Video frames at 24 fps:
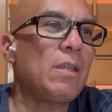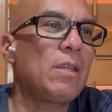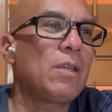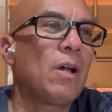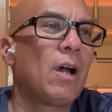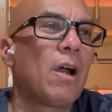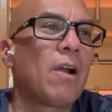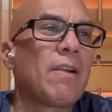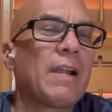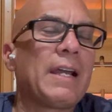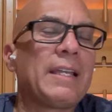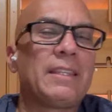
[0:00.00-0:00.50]

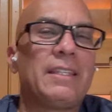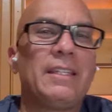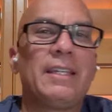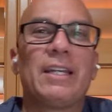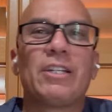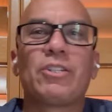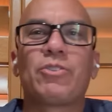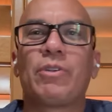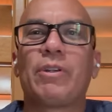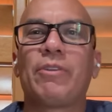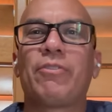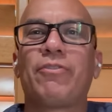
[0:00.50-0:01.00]
All right, the
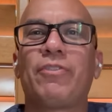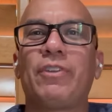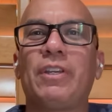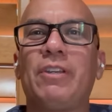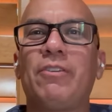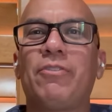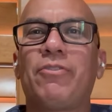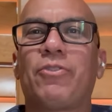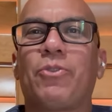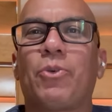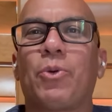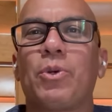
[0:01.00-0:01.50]
entry fee
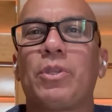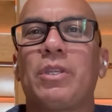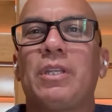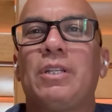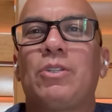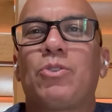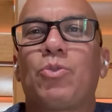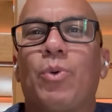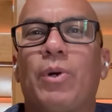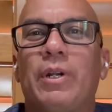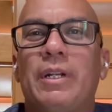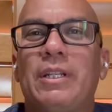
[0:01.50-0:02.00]
for the
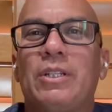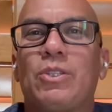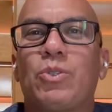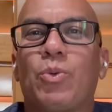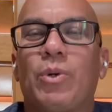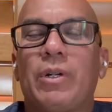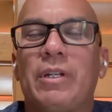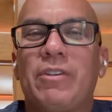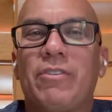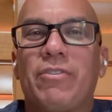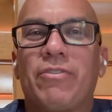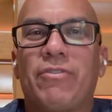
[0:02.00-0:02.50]

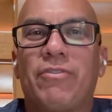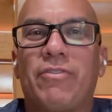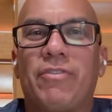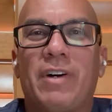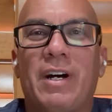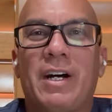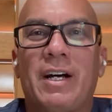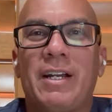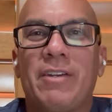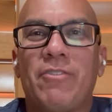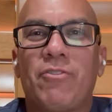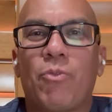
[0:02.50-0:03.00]

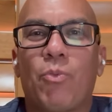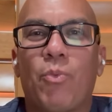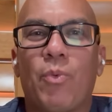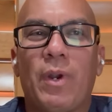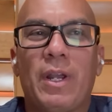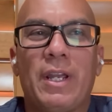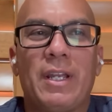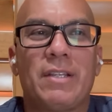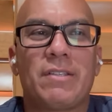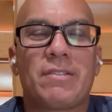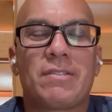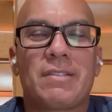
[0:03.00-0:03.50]
2025
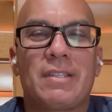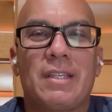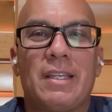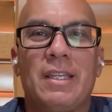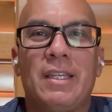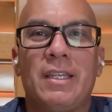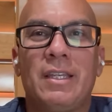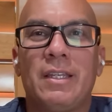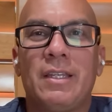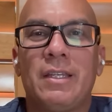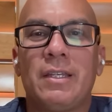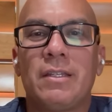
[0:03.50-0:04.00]
race
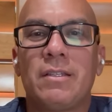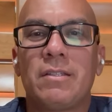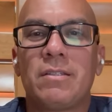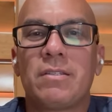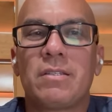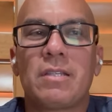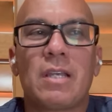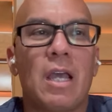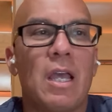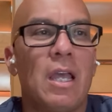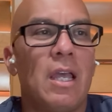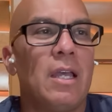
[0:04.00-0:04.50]

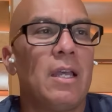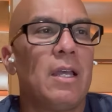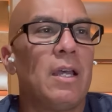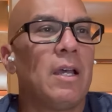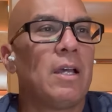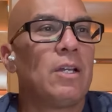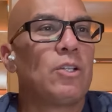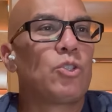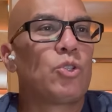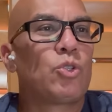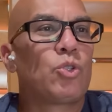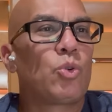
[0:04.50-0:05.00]
is
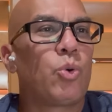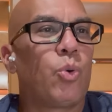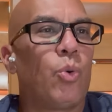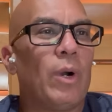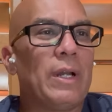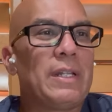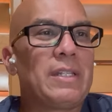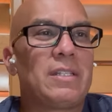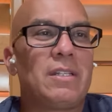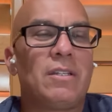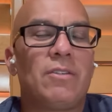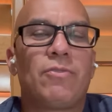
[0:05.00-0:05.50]

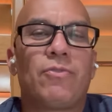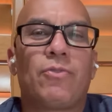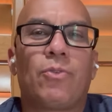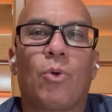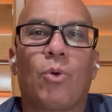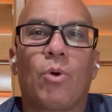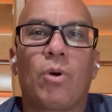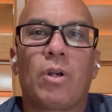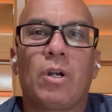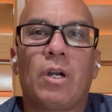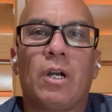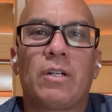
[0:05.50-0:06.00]

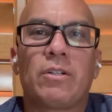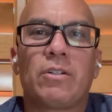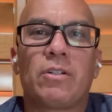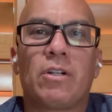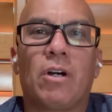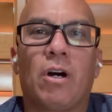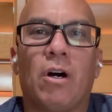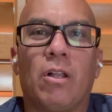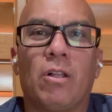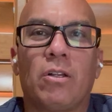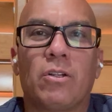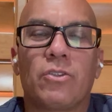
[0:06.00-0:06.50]

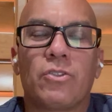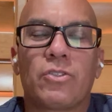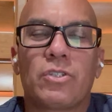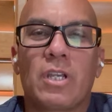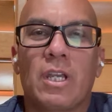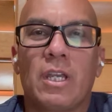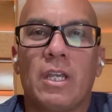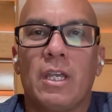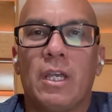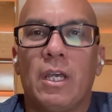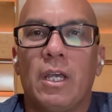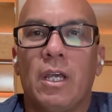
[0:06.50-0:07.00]
$2,400.
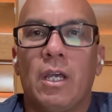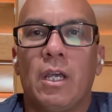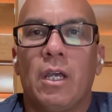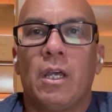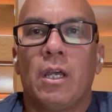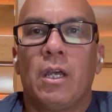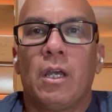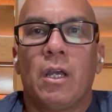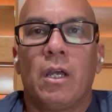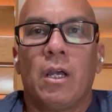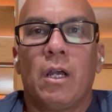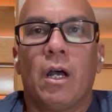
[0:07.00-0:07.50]

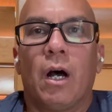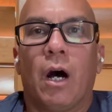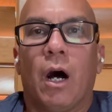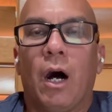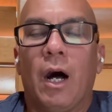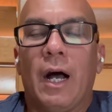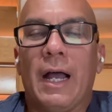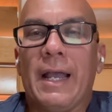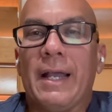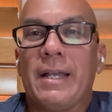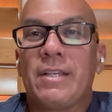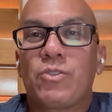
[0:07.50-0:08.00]

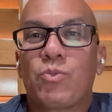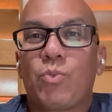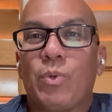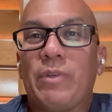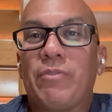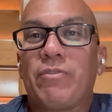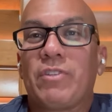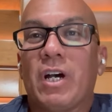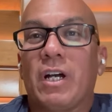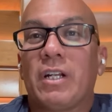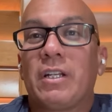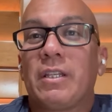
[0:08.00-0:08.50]
As
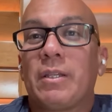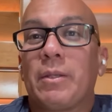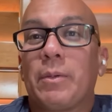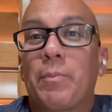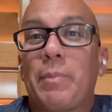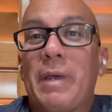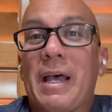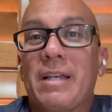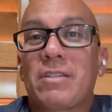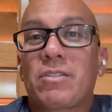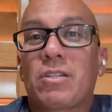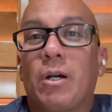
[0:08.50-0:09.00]
we've done in the
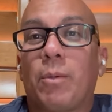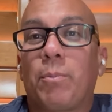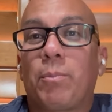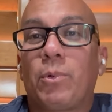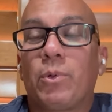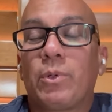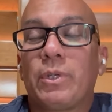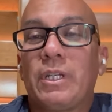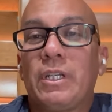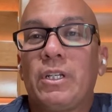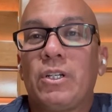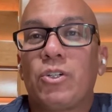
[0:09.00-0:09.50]
past
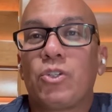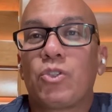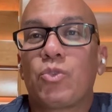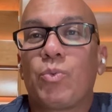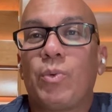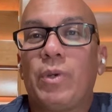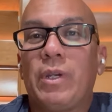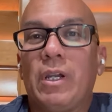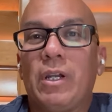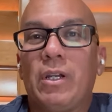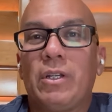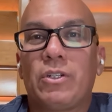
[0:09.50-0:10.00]
couple of years,
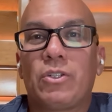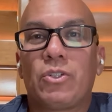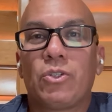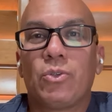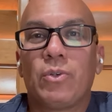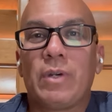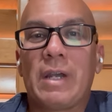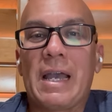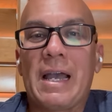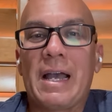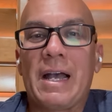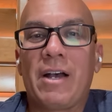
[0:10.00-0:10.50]
we
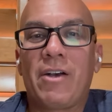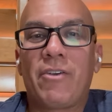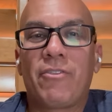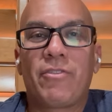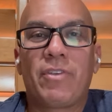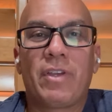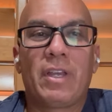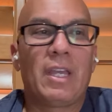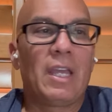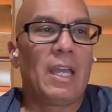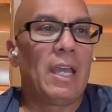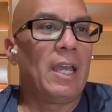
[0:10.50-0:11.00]
do have
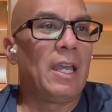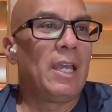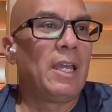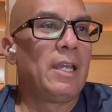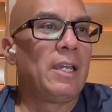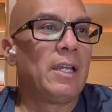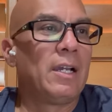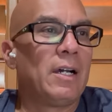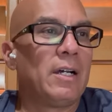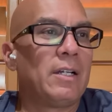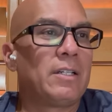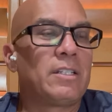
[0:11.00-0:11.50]

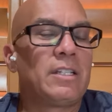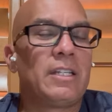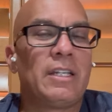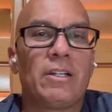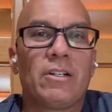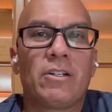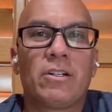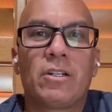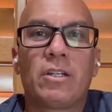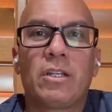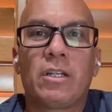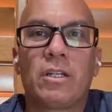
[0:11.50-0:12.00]
a
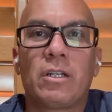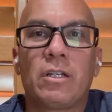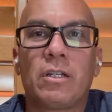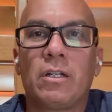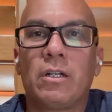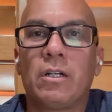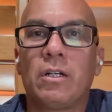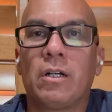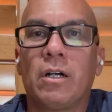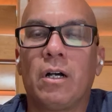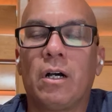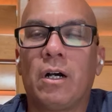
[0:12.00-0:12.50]
tiered
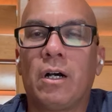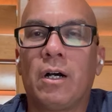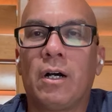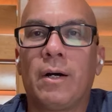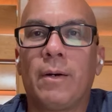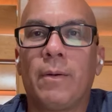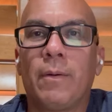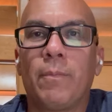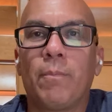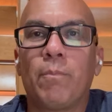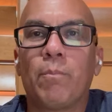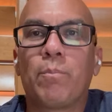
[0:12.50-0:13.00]

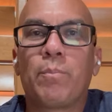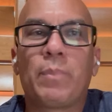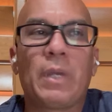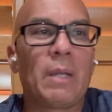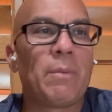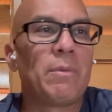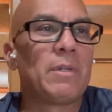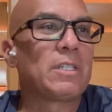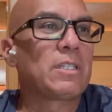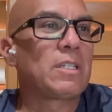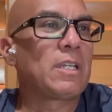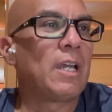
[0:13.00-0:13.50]

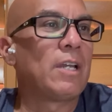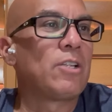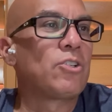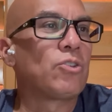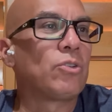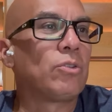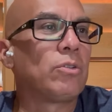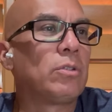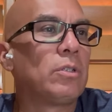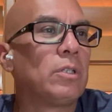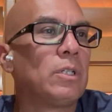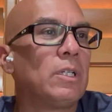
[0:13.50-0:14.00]
payment
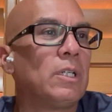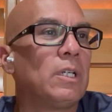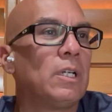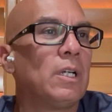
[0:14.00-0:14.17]
schedule.